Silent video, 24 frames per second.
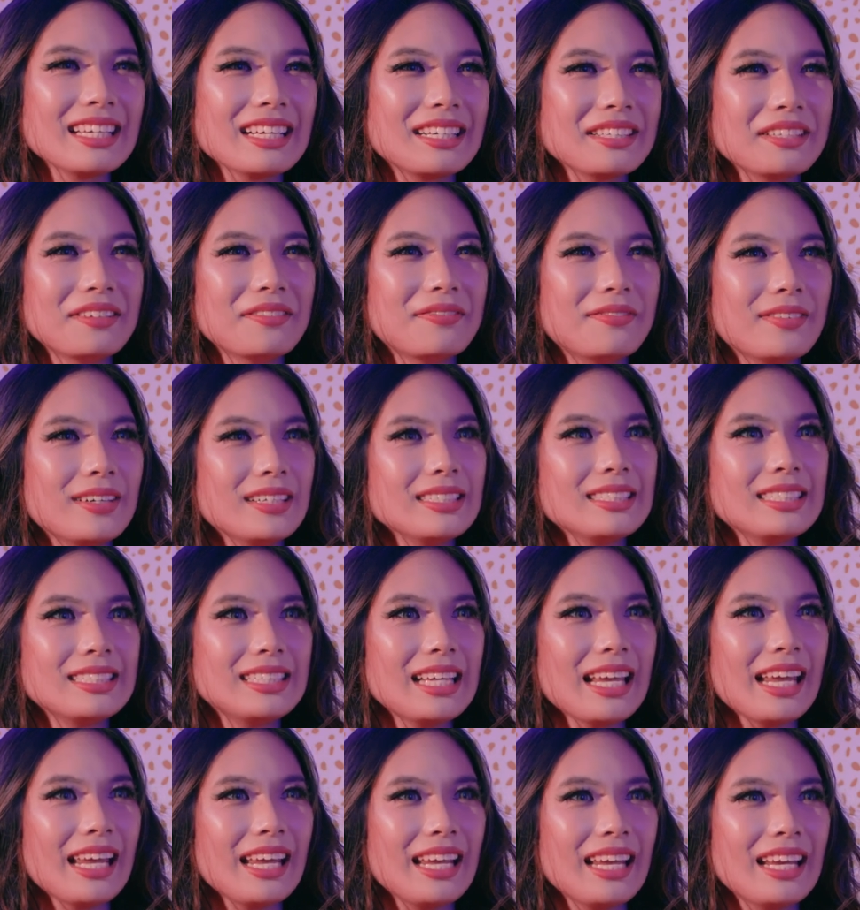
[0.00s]
on the first
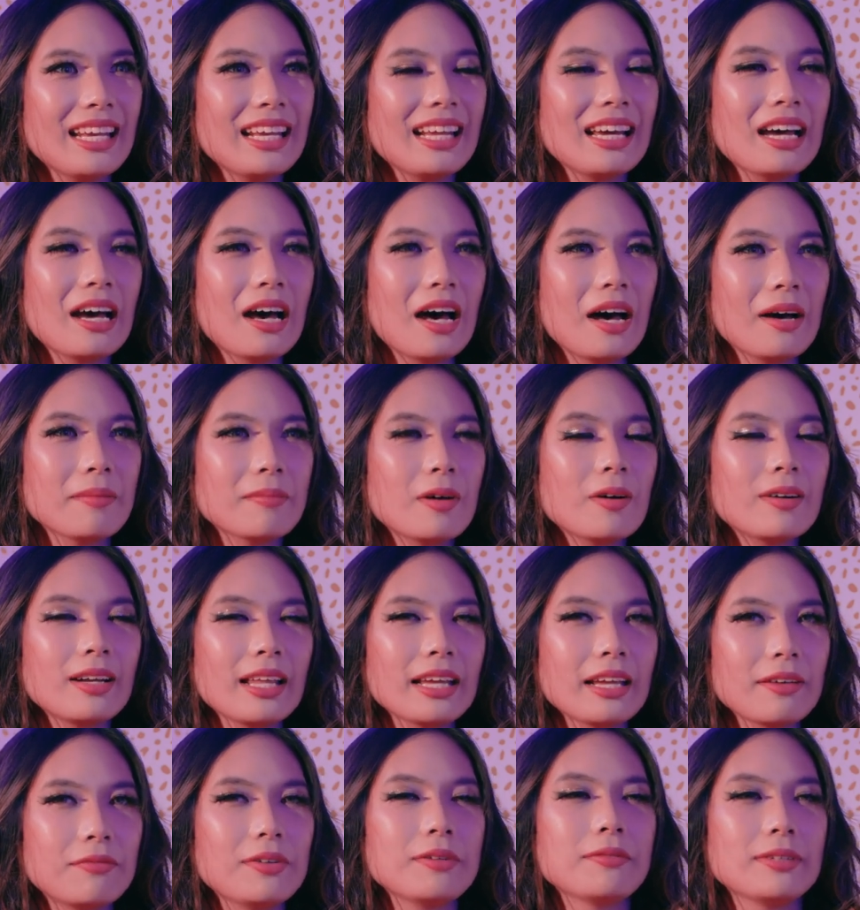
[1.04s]
date, or, like,
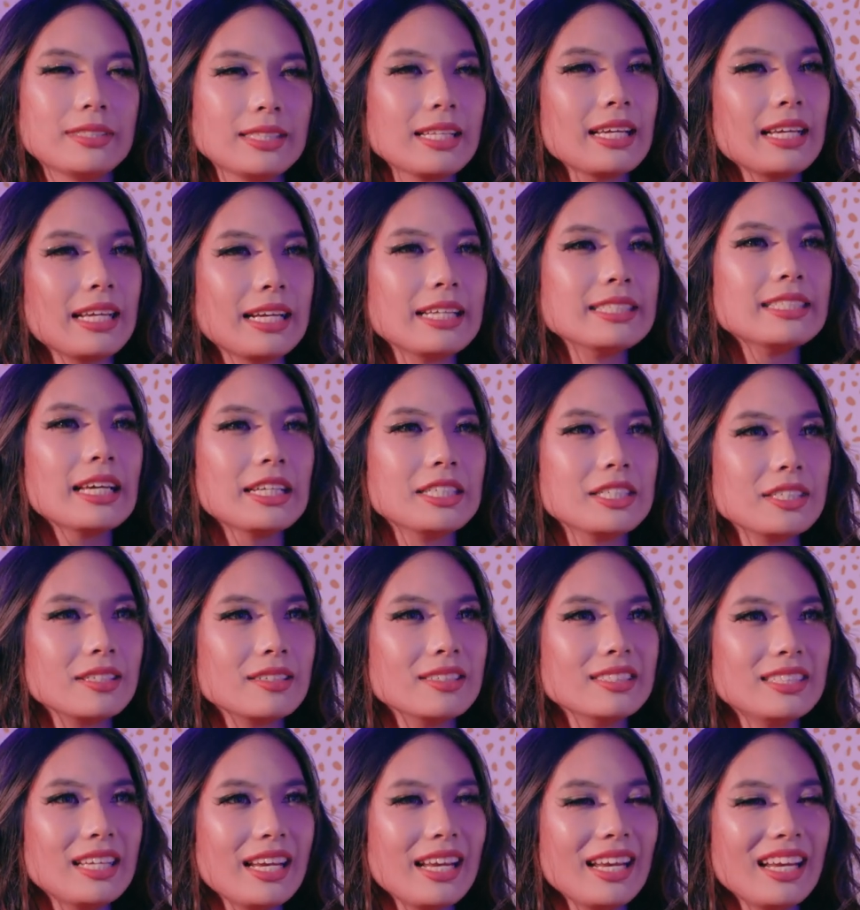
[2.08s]
if it was, like, an intentional
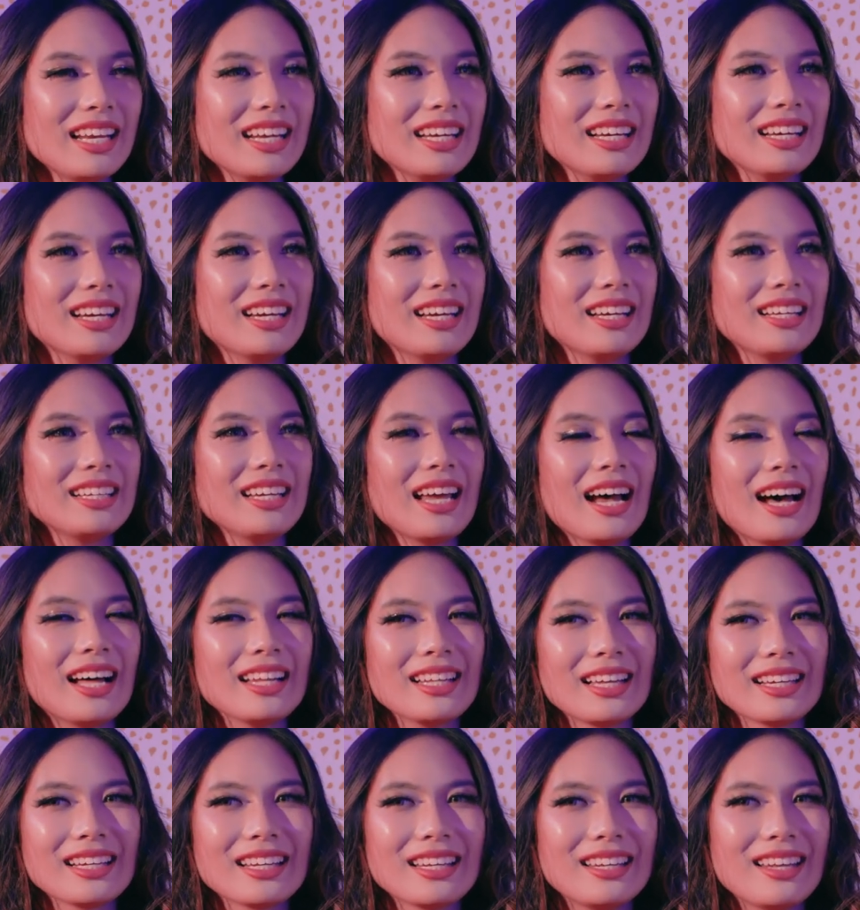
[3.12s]
date, yeah,
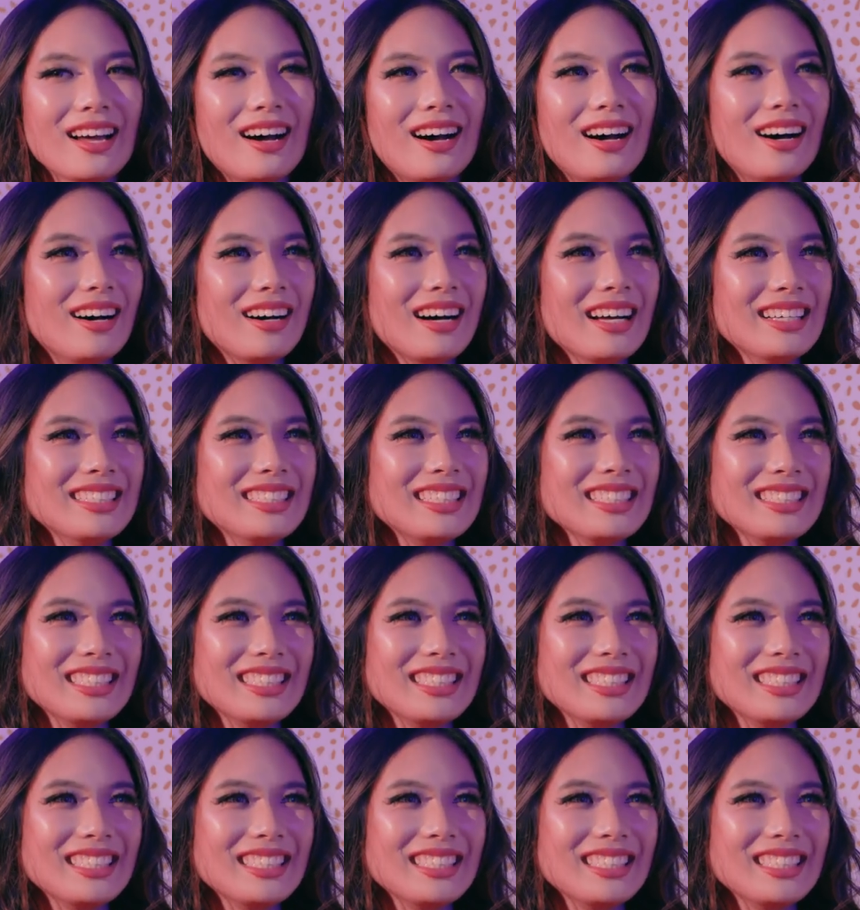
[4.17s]
like, no, I just